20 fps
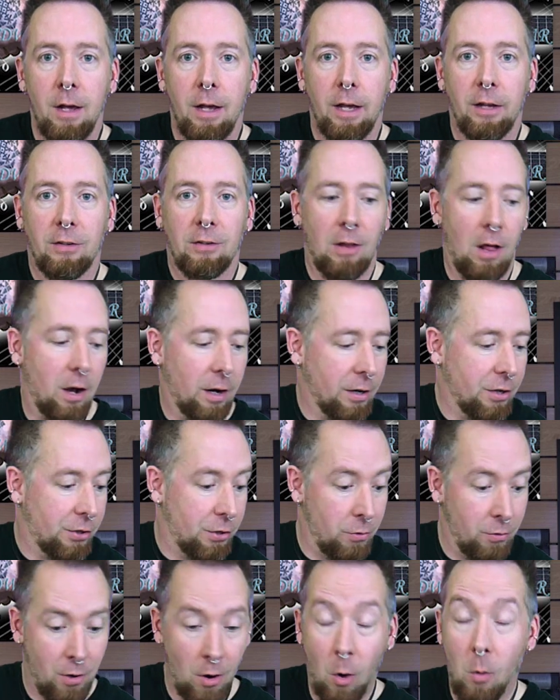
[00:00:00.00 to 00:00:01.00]
as long as
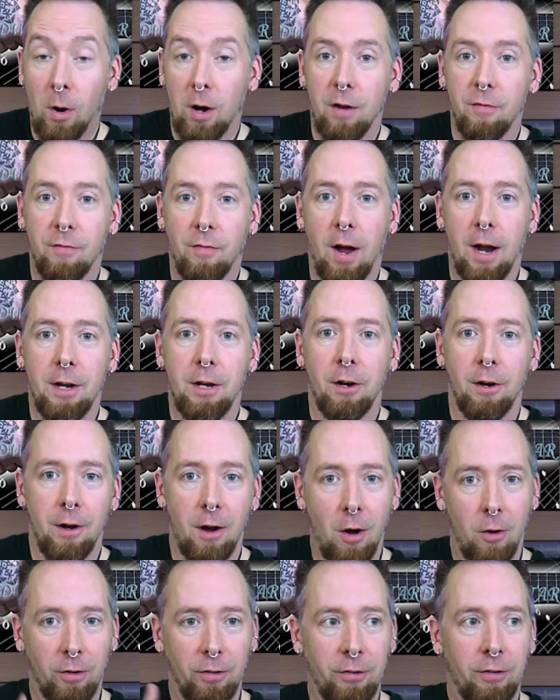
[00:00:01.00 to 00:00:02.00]
you know where to find your
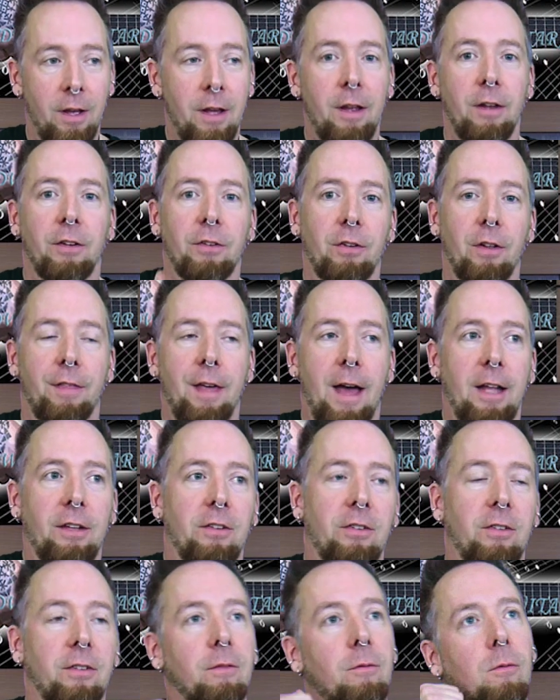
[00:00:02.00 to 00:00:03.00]
notes. So
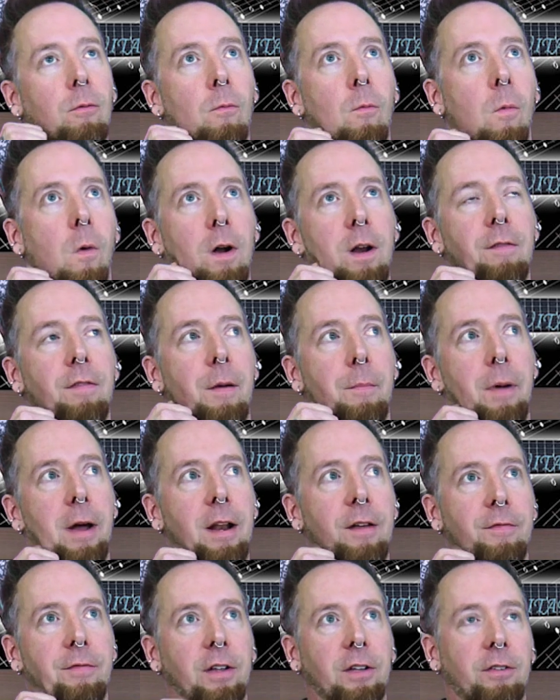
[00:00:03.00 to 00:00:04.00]
that's one of the
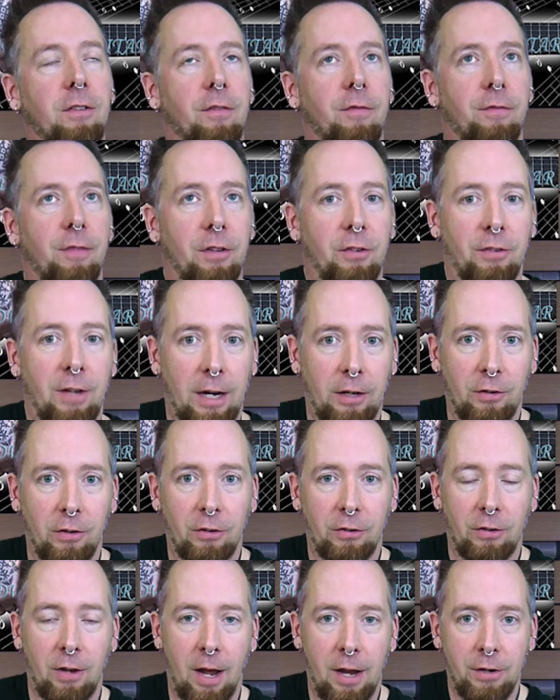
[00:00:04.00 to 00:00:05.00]
benefits of this
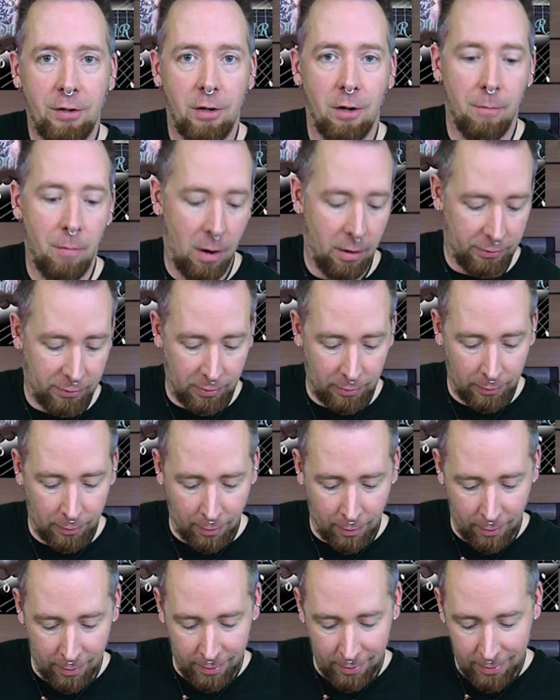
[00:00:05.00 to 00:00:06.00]
exercise you're about to
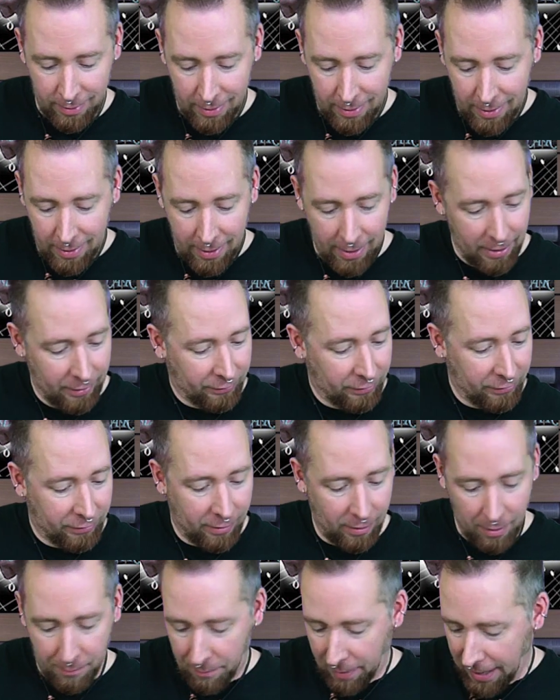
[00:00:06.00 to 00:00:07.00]
learn, is it's
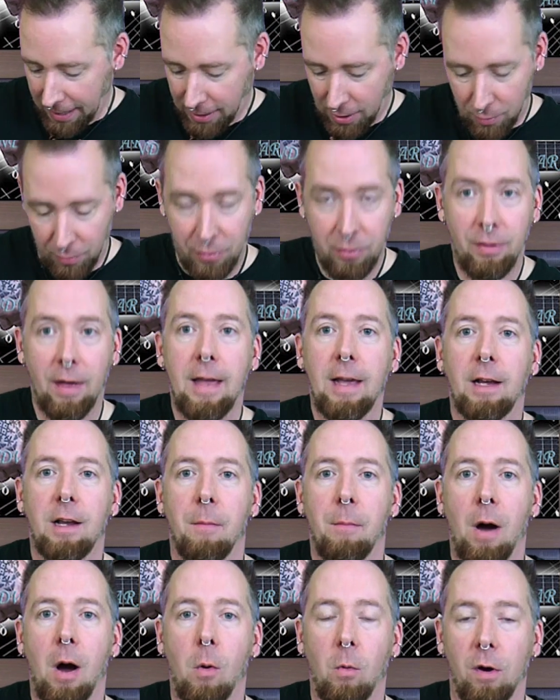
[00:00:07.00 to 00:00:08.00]
going to make you think
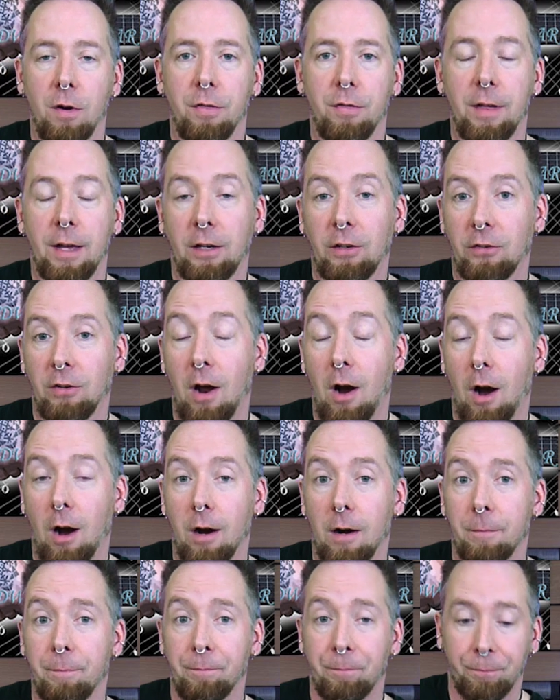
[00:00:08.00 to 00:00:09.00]
about where things
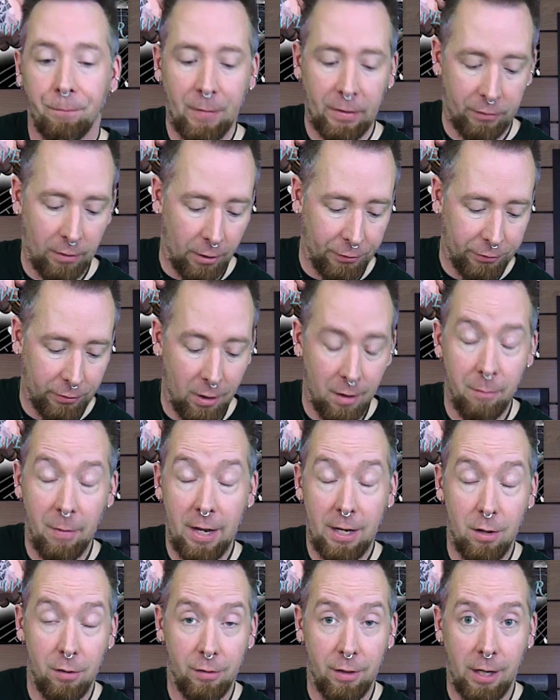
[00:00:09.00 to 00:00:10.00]
are. It's also going to
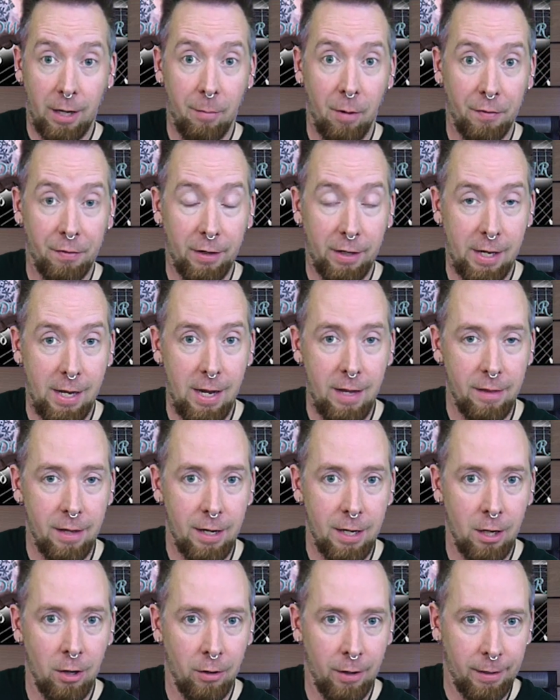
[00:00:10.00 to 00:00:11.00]
make you think about the key
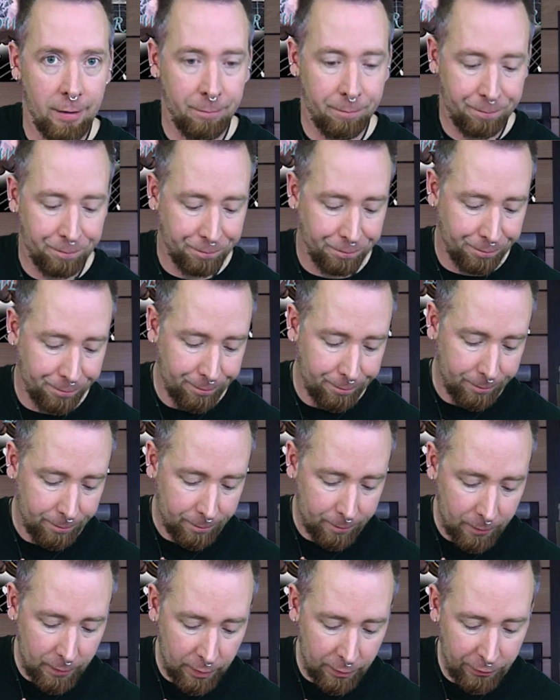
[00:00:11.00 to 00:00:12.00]
that you're in.
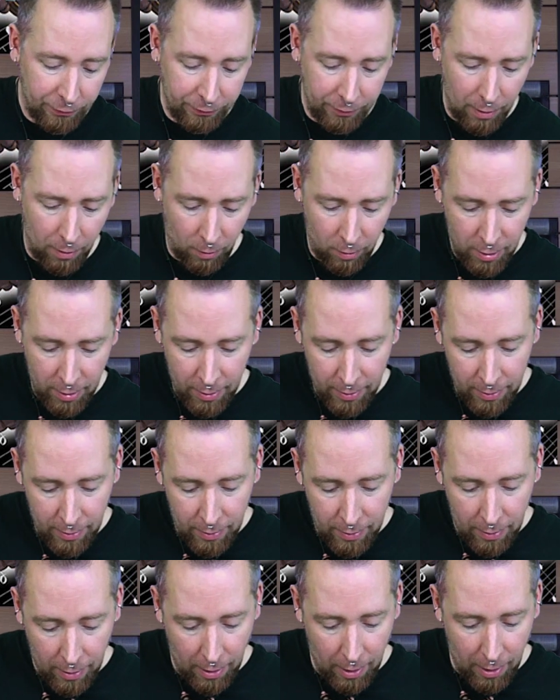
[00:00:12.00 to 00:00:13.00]
So
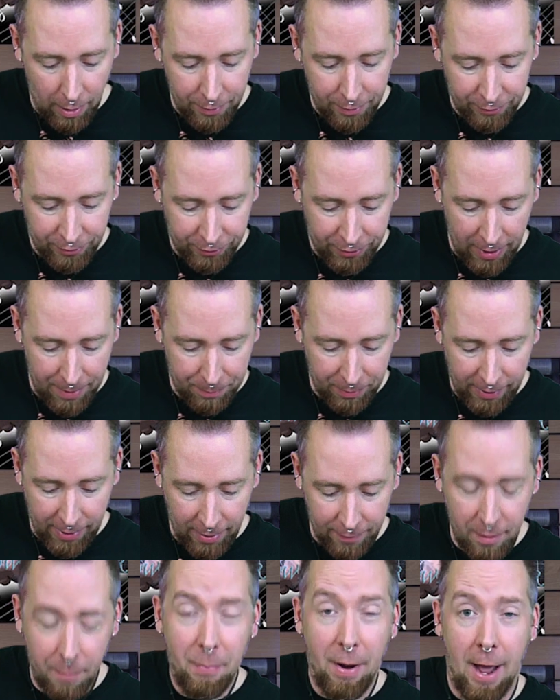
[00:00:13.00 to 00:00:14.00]
the shape,
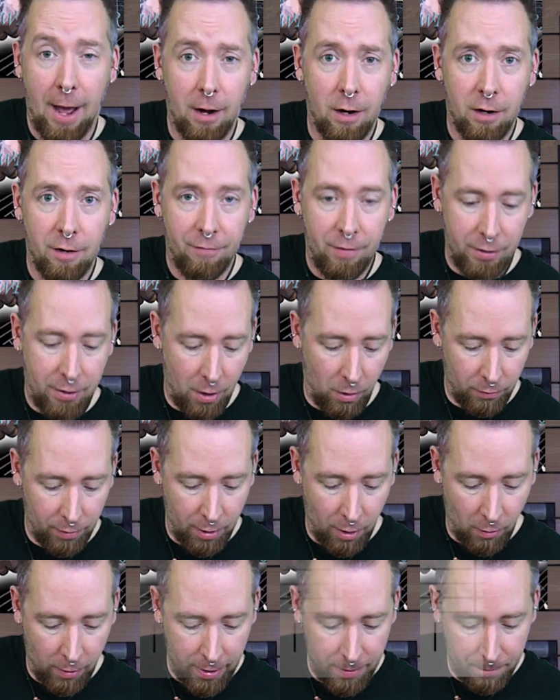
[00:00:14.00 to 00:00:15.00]
again, the pattern, if you don't
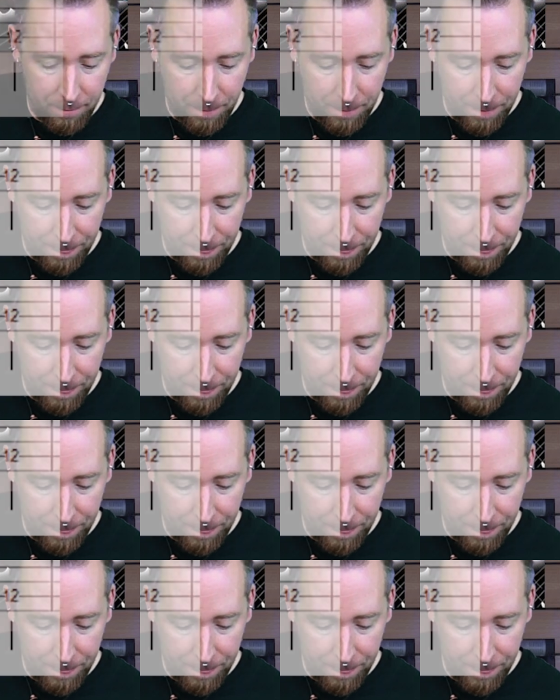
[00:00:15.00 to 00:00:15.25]
know it,